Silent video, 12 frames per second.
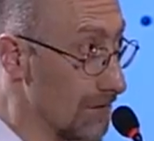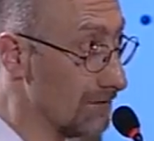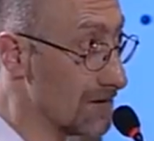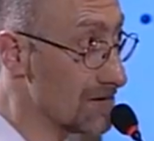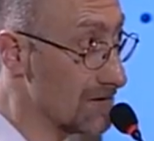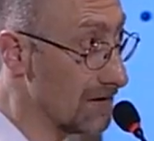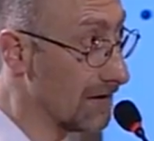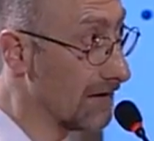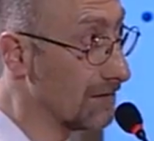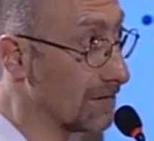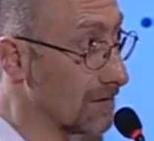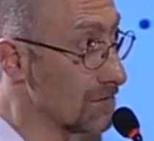know
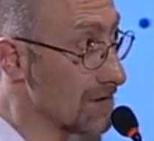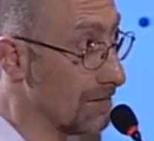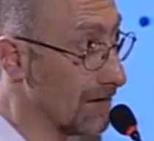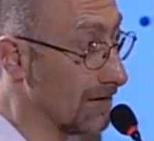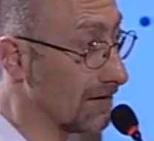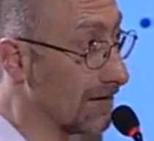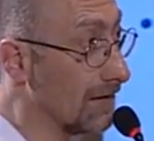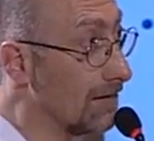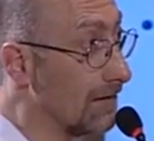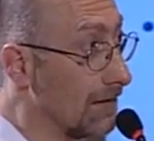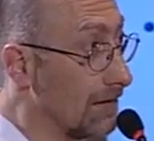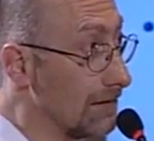what are the
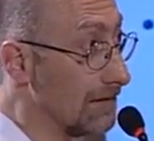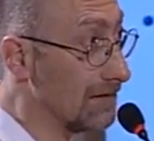criteria